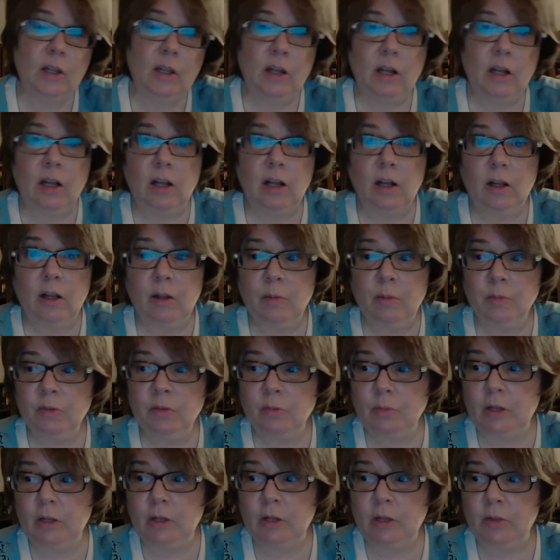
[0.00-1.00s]

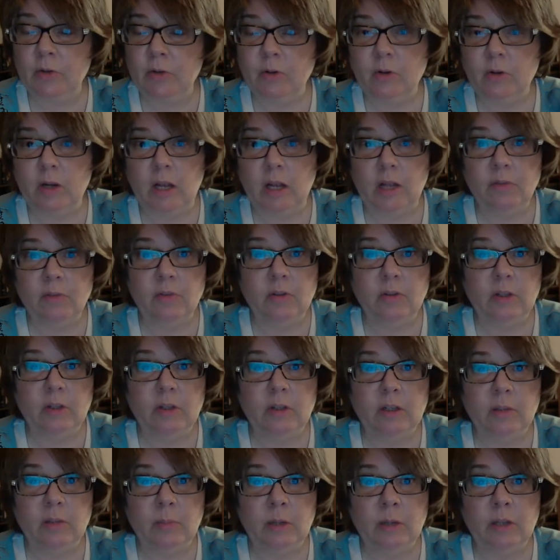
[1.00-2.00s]
some other crafts
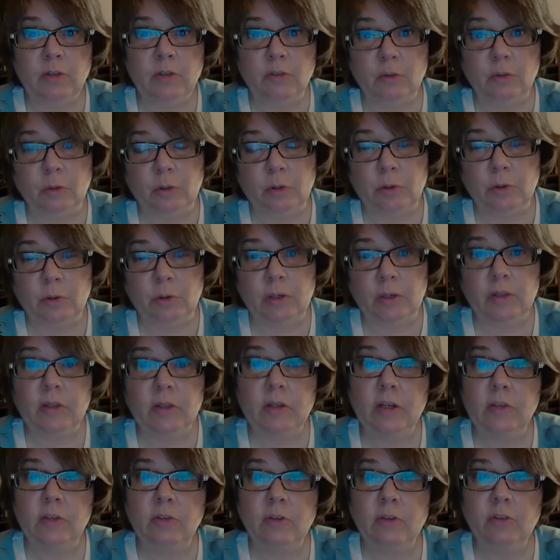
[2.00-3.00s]
like my jewelry that
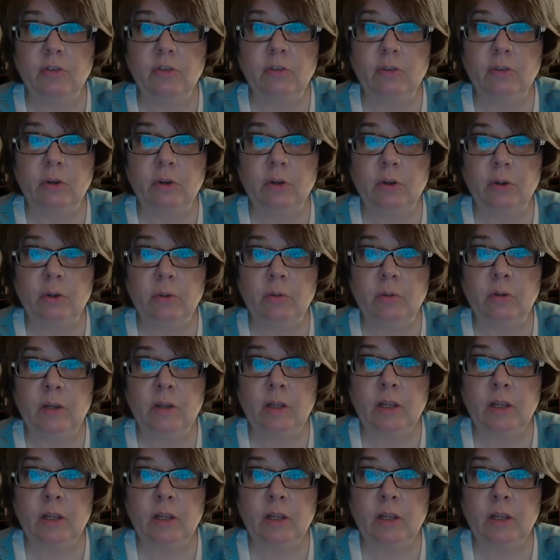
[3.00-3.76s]
I just showed.